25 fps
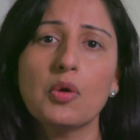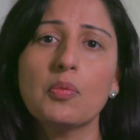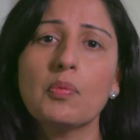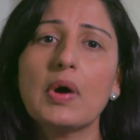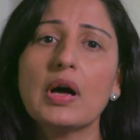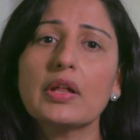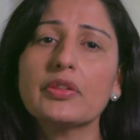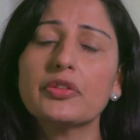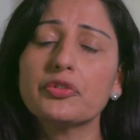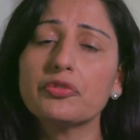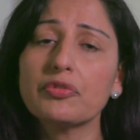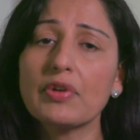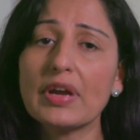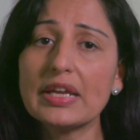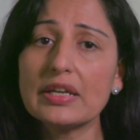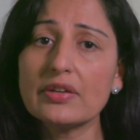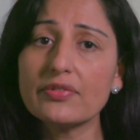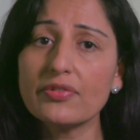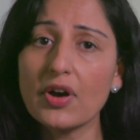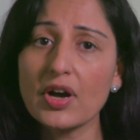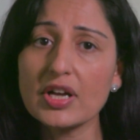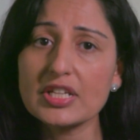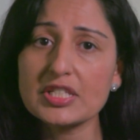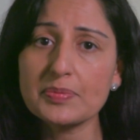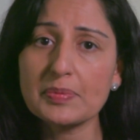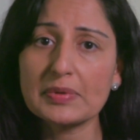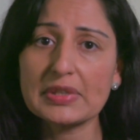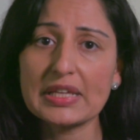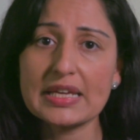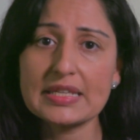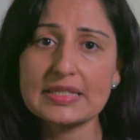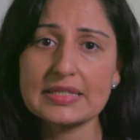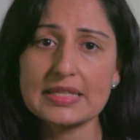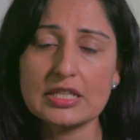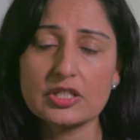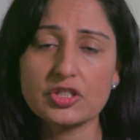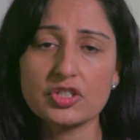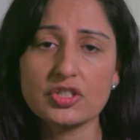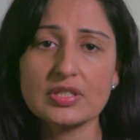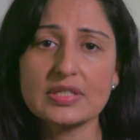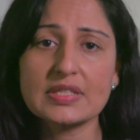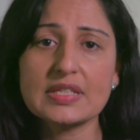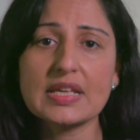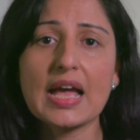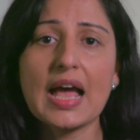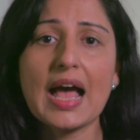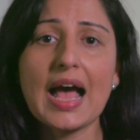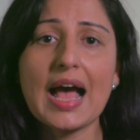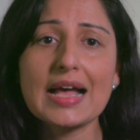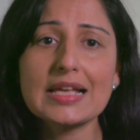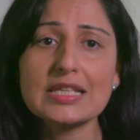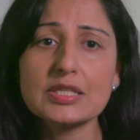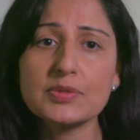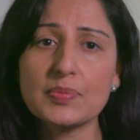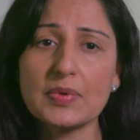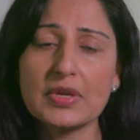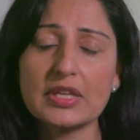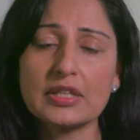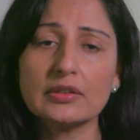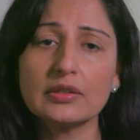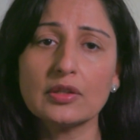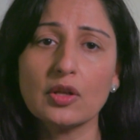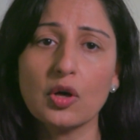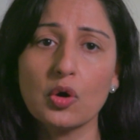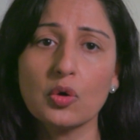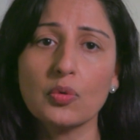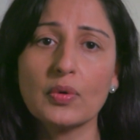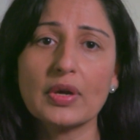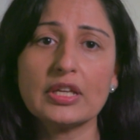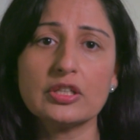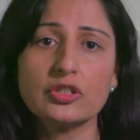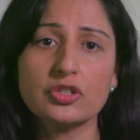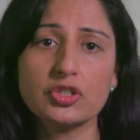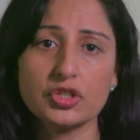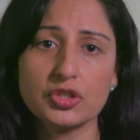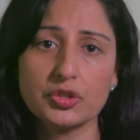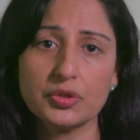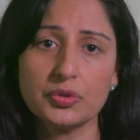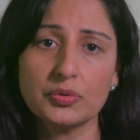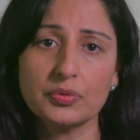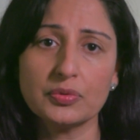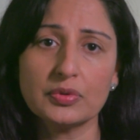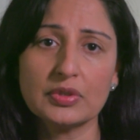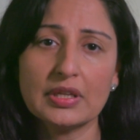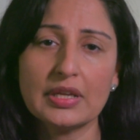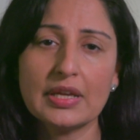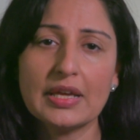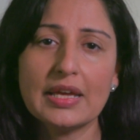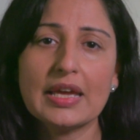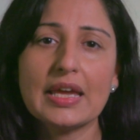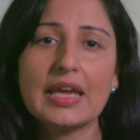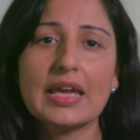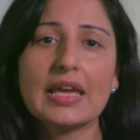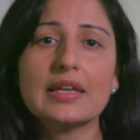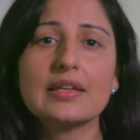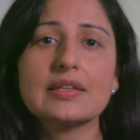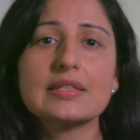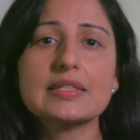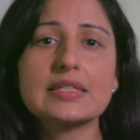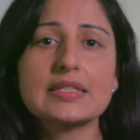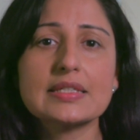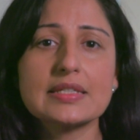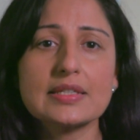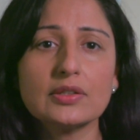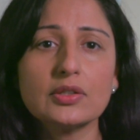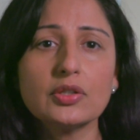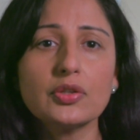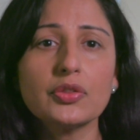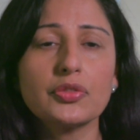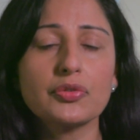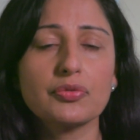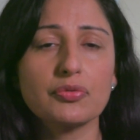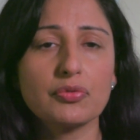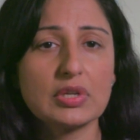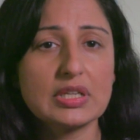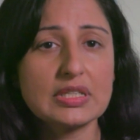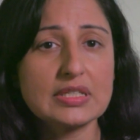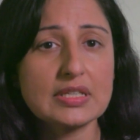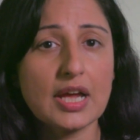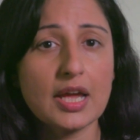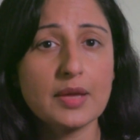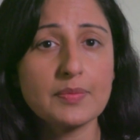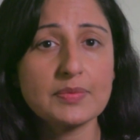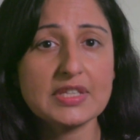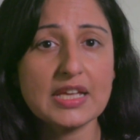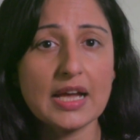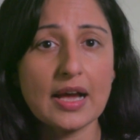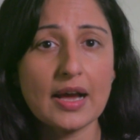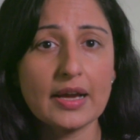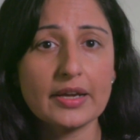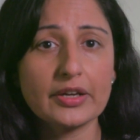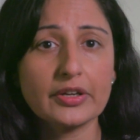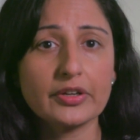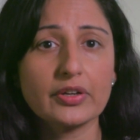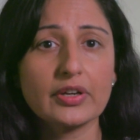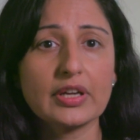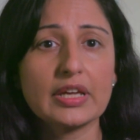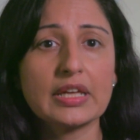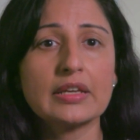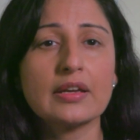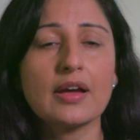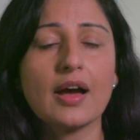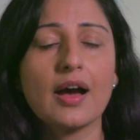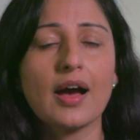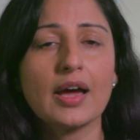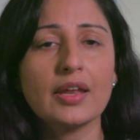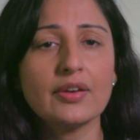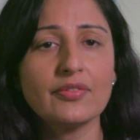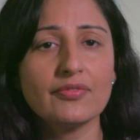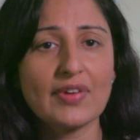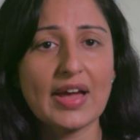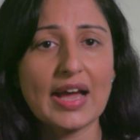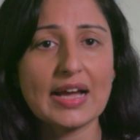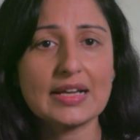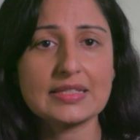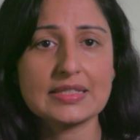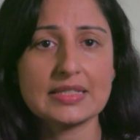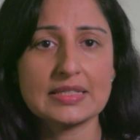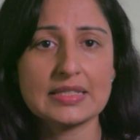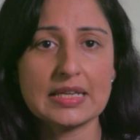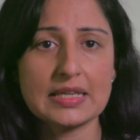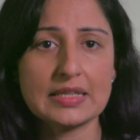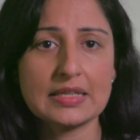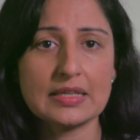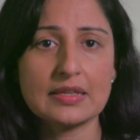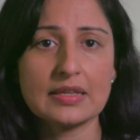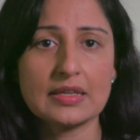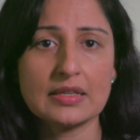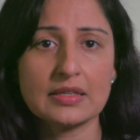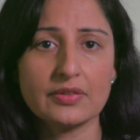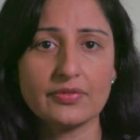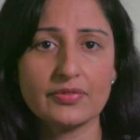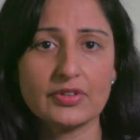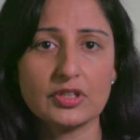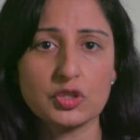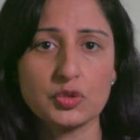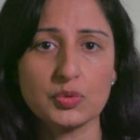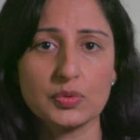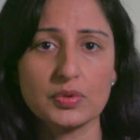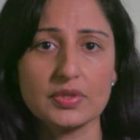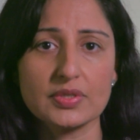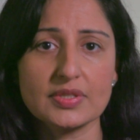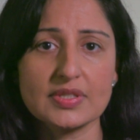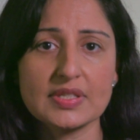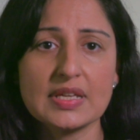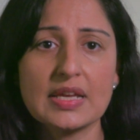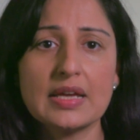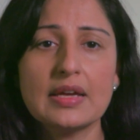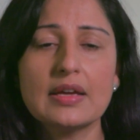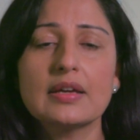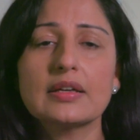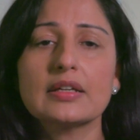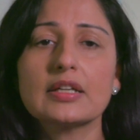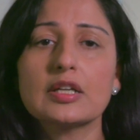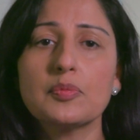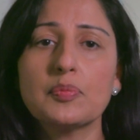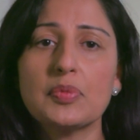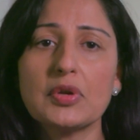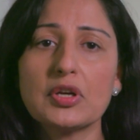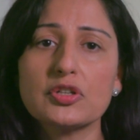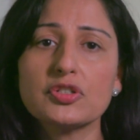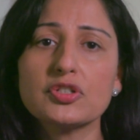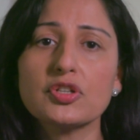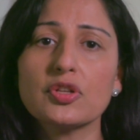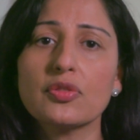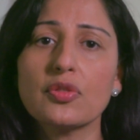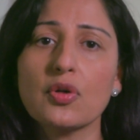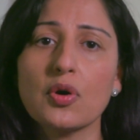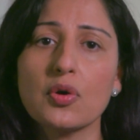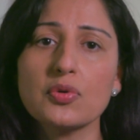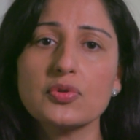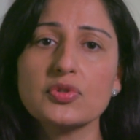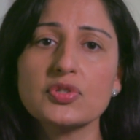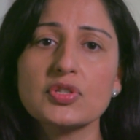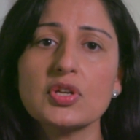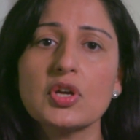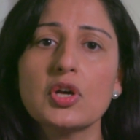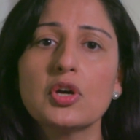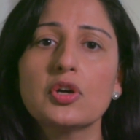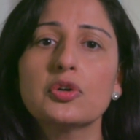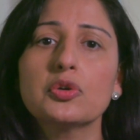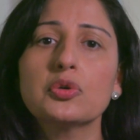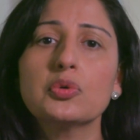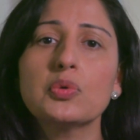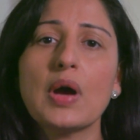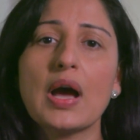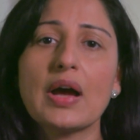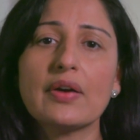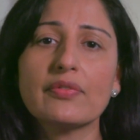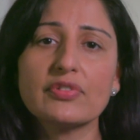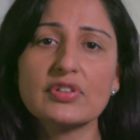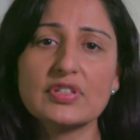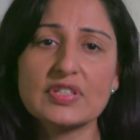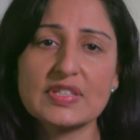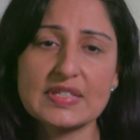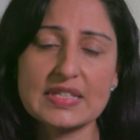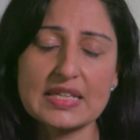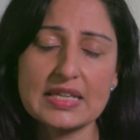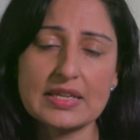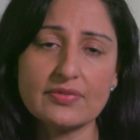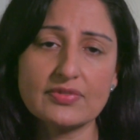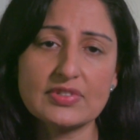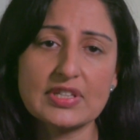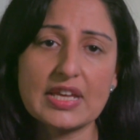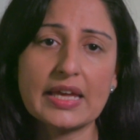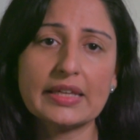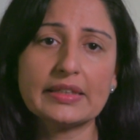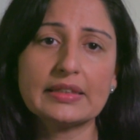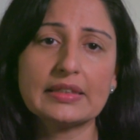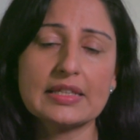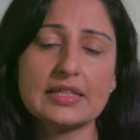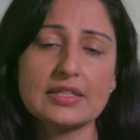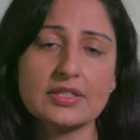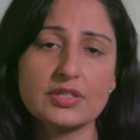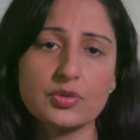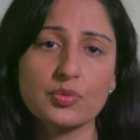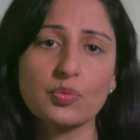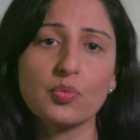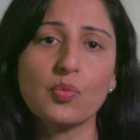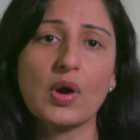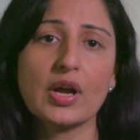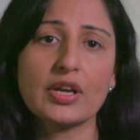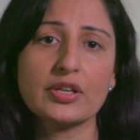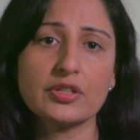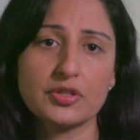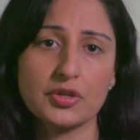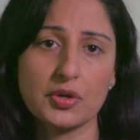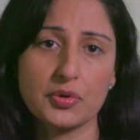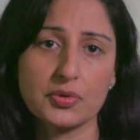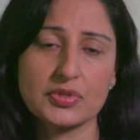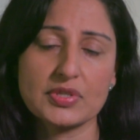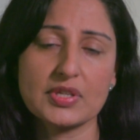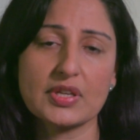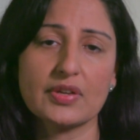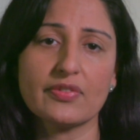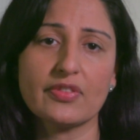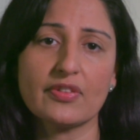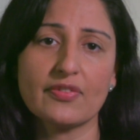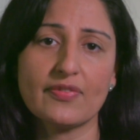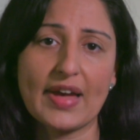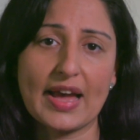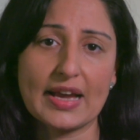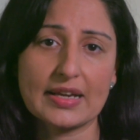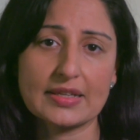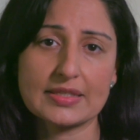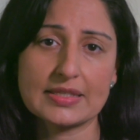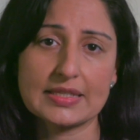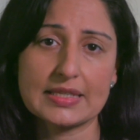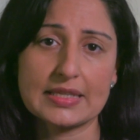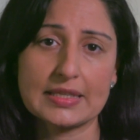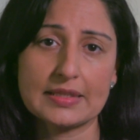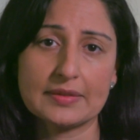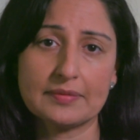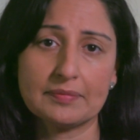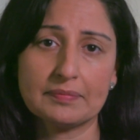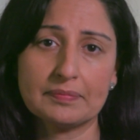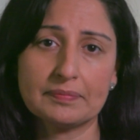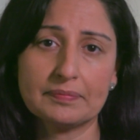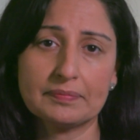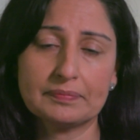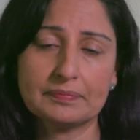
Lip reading: While the rate of hospitalizations has been low in June, it is still 3 times higher in unvaccinated individuals compared to those who have received at least 1 dose of the vaccine.